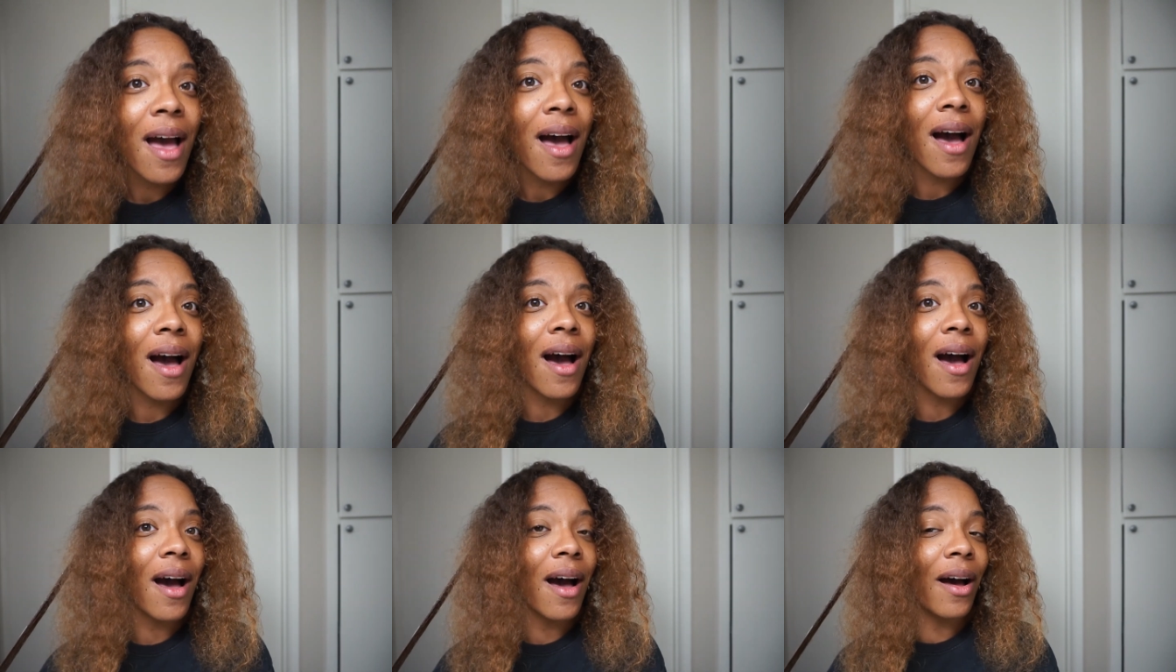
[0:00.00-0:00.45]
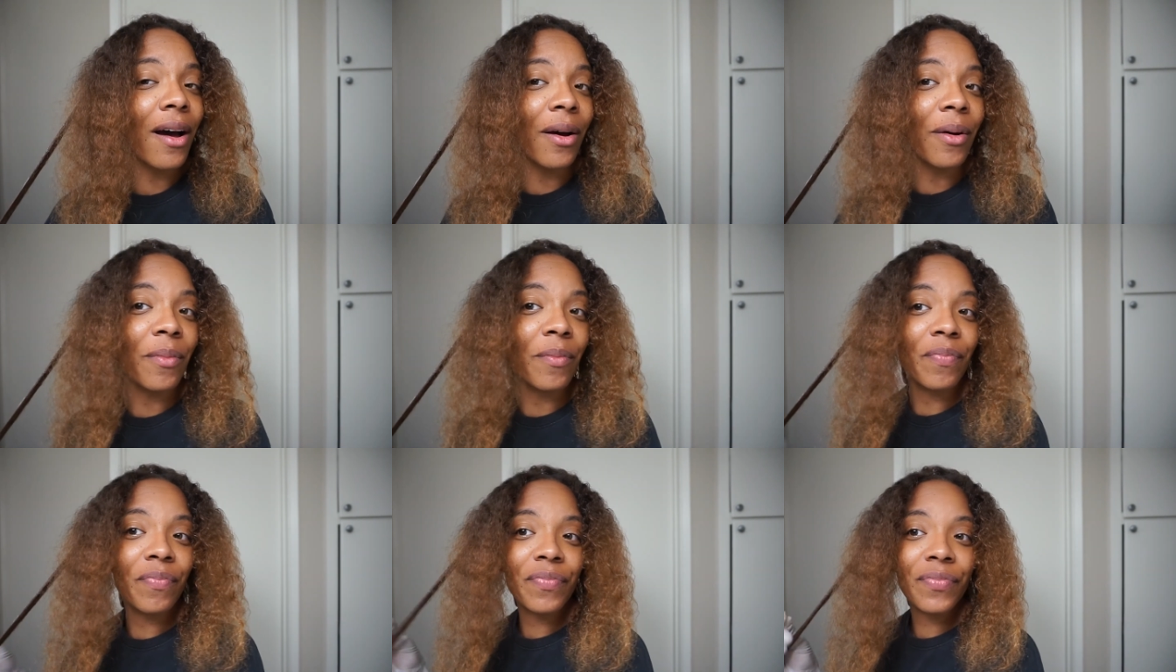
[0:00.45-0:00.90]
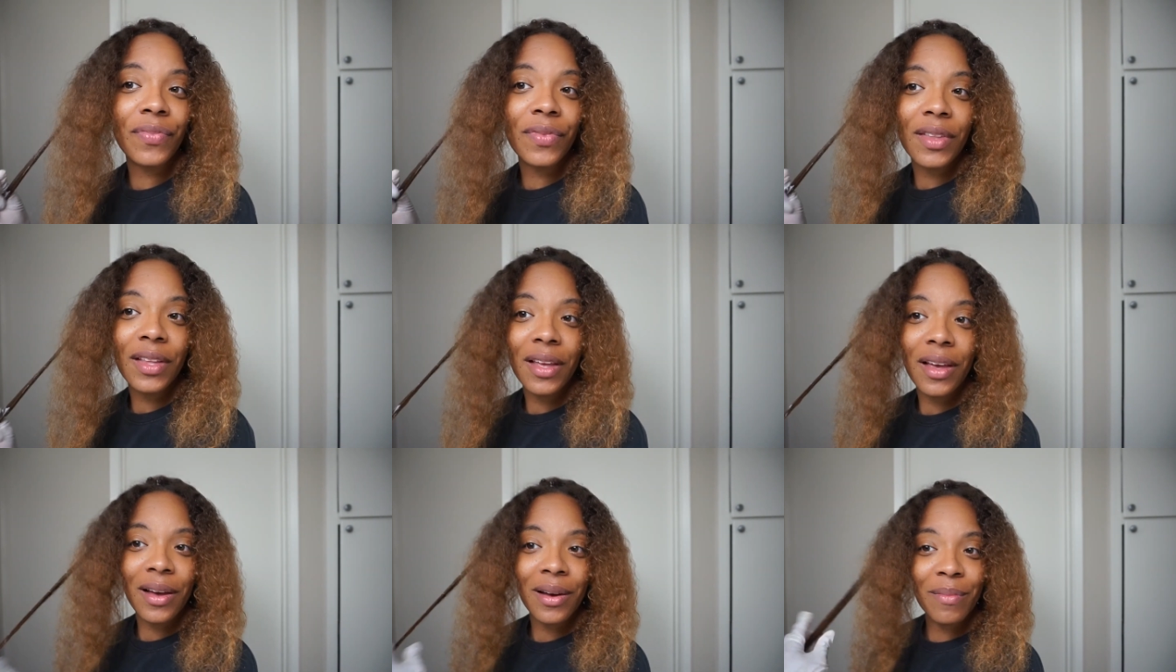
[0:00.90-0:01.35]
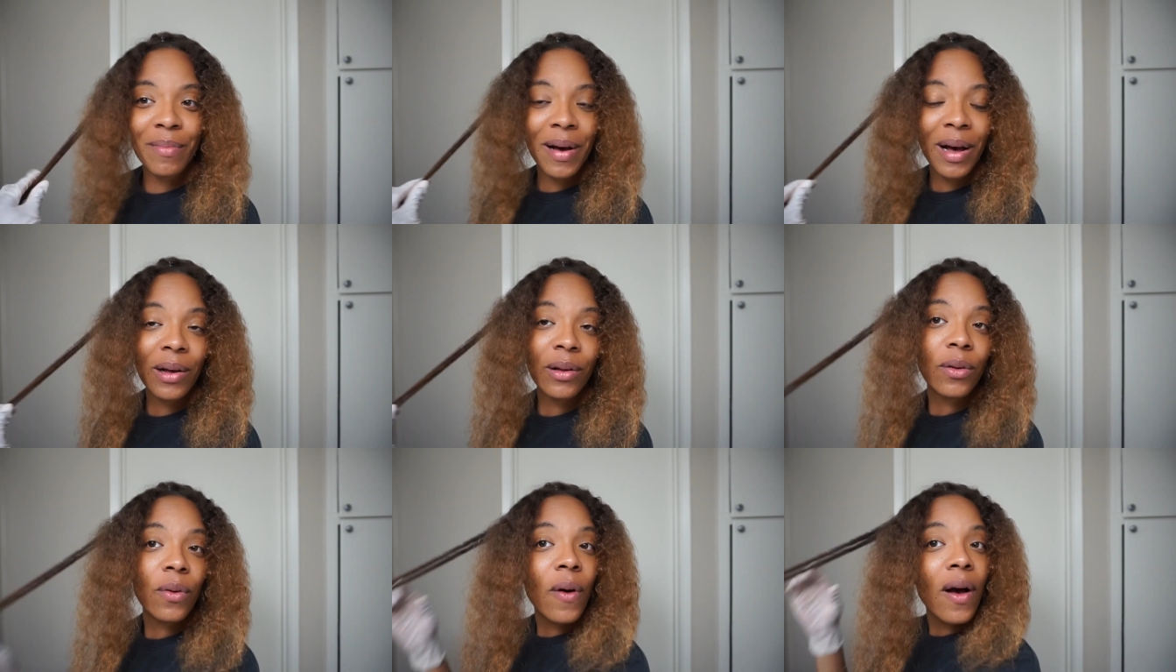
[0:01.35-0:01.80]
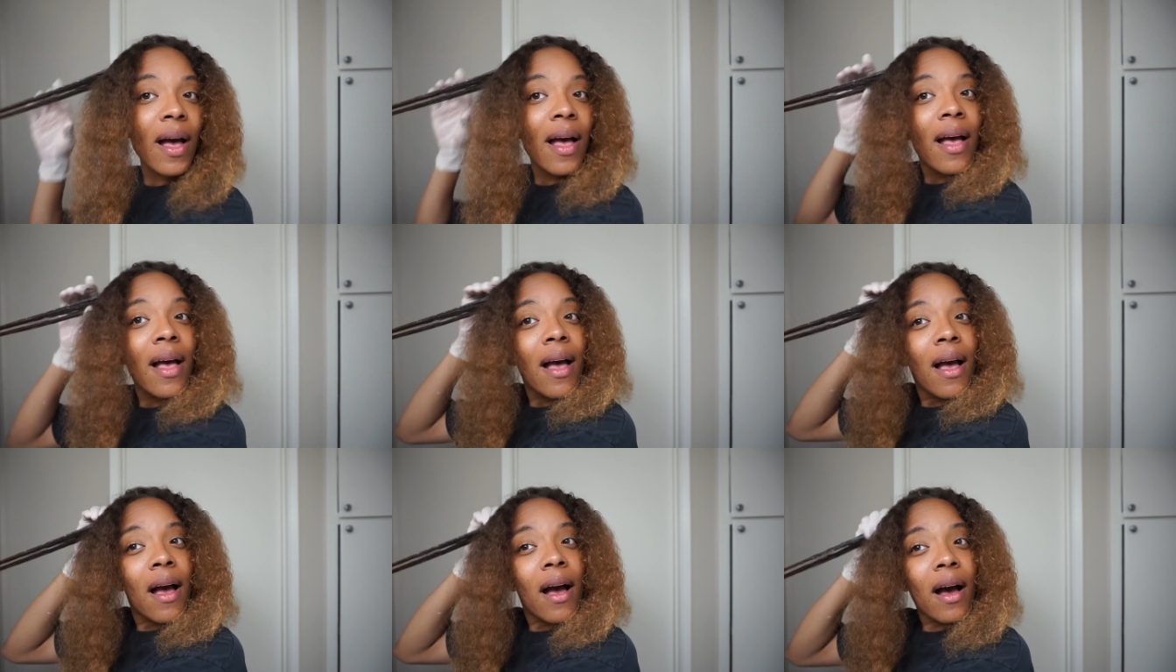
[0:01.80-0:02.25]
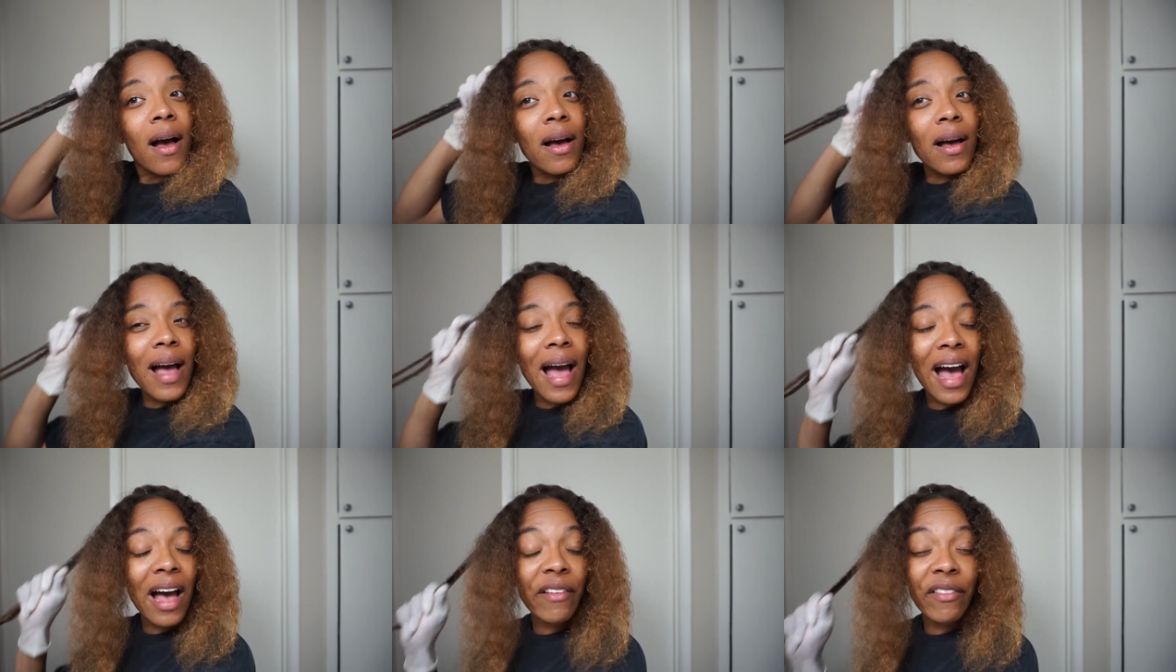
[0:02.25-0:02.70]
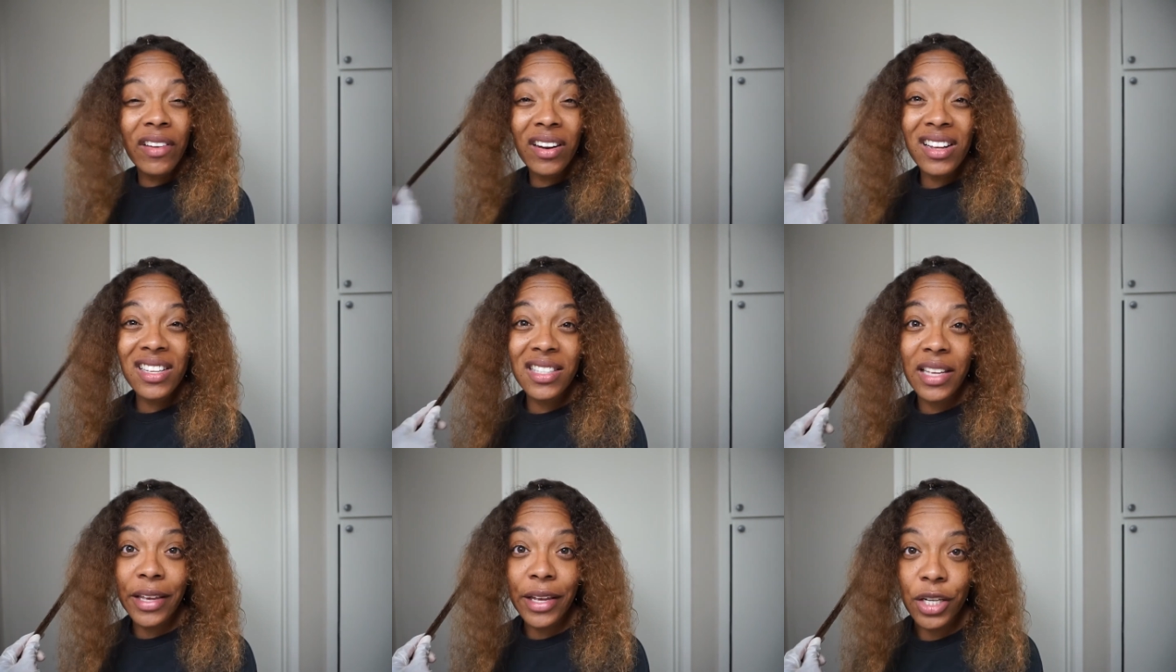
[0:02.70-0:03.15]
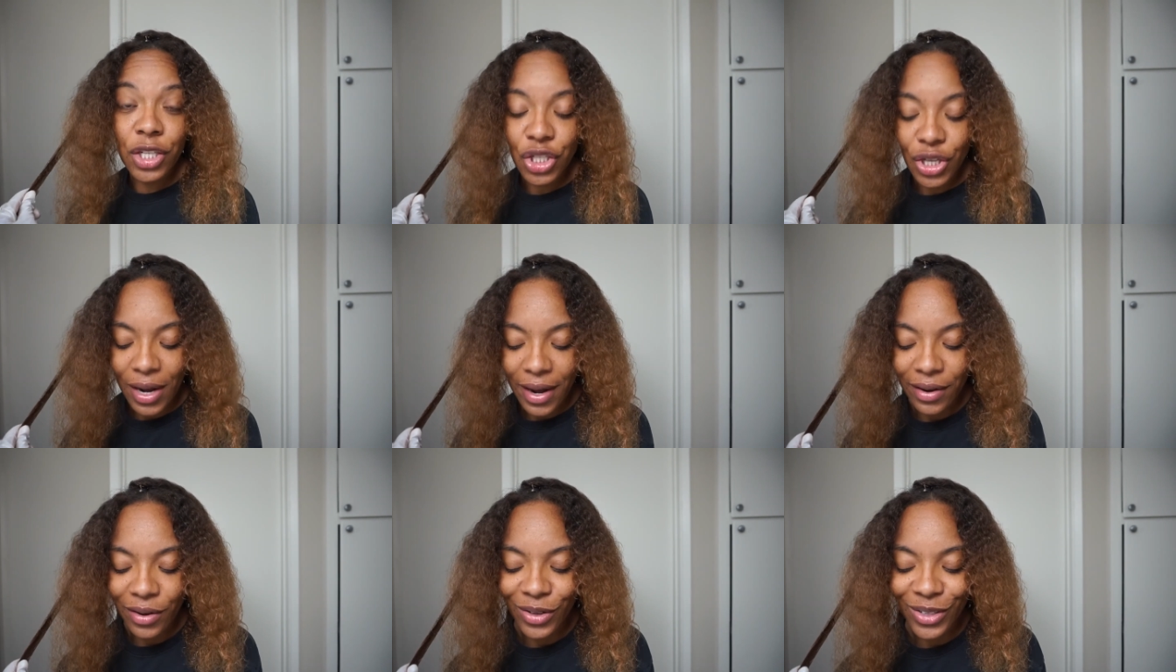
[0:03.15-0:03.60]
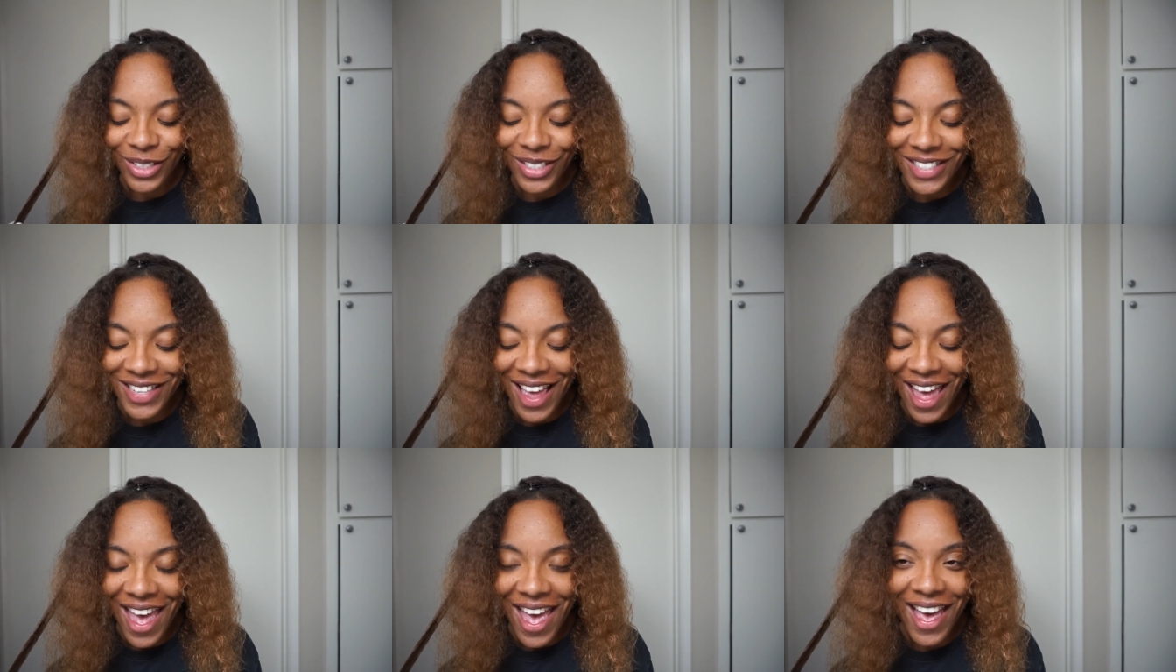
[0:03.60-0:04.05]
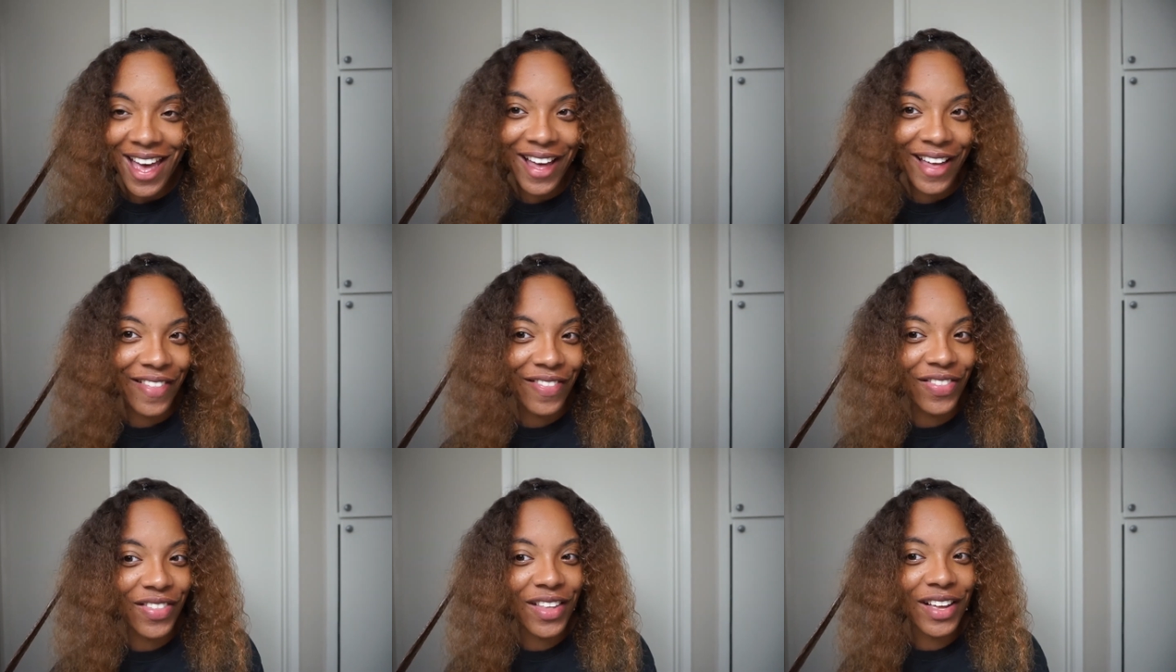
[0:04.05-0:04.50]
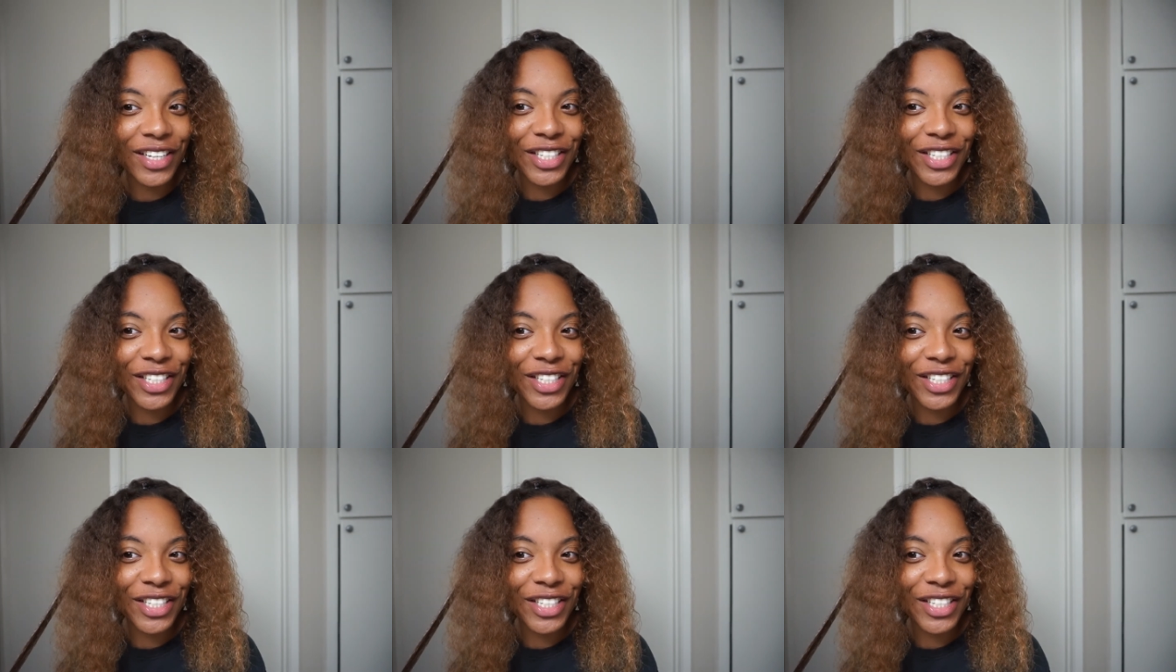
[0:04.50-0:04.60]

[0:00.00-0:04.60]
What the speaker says: about having a second child and